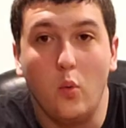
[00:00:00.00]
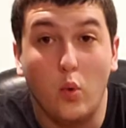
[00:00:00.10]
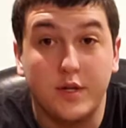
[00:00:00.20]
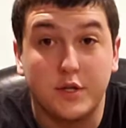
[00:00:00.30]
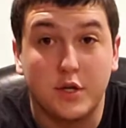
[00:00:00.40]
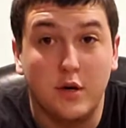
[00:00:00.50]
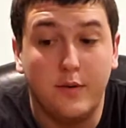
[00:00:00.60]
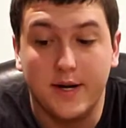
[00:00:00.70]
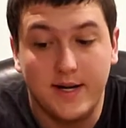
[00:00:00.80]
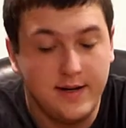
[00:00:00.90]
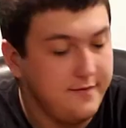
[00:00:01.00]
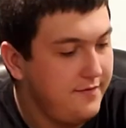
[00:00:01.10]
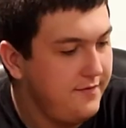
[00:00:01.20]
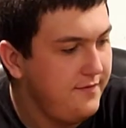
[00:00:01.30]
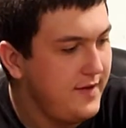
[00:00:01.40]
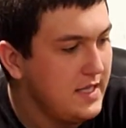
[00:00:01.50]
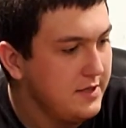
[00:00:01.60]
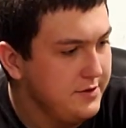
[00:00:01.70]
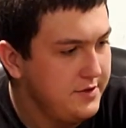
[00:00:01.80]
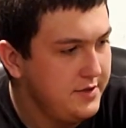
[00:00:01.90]
What's going on,
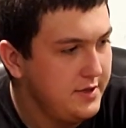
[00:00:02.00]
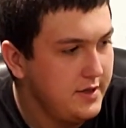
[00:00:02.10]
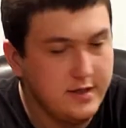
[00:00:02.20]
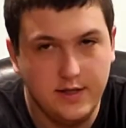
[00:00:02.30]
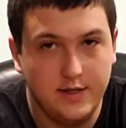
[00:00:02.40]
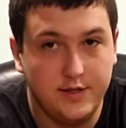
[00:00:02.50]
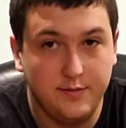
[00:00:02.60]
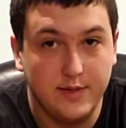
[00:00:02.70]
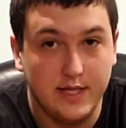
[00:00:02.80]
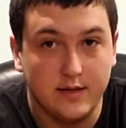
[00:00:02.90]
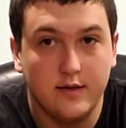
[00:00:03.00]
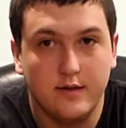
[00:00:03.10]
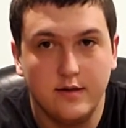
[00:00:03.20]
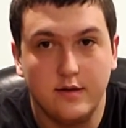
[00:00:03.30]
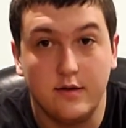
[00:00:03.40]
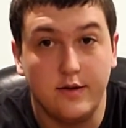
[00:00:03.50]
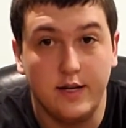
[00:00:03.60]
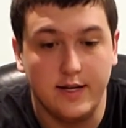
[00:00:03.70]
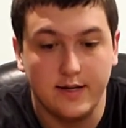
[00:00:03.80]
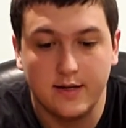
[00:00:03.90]
fellas? It's me,
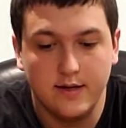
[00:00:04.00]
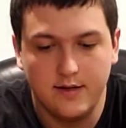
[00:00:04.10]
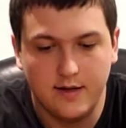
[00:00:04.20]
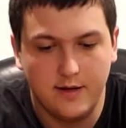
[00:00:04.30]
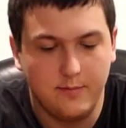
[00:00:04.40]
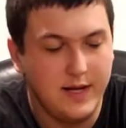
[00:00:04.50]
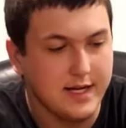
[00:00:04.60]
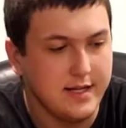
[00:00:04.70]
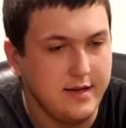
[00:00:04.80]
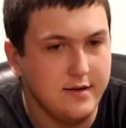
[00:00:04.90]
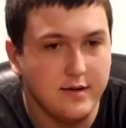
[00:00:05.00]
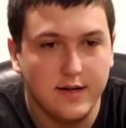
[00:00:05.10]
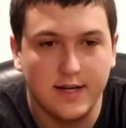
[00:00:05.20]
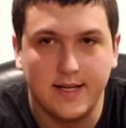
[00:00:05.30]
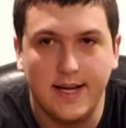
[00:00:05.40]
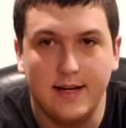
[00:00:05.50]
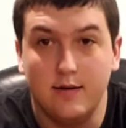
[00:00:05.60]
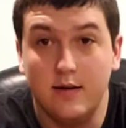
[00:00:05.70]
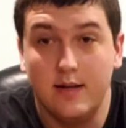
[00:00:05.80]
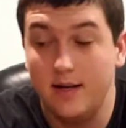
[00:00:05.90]
Sardonic. I'm back here again
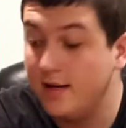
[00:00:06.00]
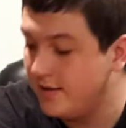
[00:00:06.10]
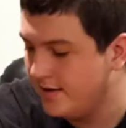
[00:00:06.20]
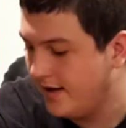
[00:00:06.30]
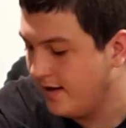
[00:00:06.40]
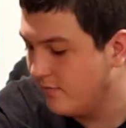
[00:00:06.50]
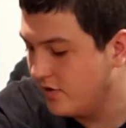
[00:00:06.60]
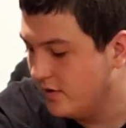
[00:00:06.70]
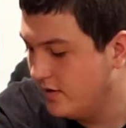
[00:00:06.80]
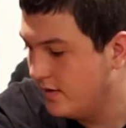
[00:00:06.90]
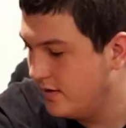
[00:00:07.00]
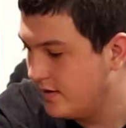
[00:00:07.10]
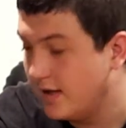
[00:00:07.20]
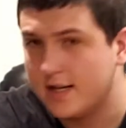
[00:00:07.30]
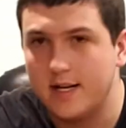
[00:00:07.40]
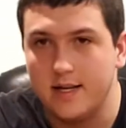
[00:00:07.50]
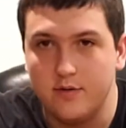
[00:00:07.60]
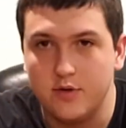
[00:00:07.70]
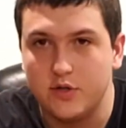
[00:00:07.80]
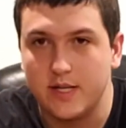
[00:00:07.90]
at the table, like I
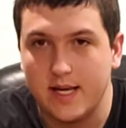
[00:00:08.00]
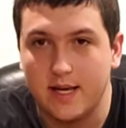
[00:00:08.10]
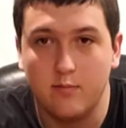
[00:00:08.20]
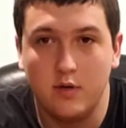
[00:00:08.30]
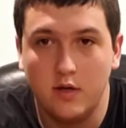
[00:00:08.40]
usually am,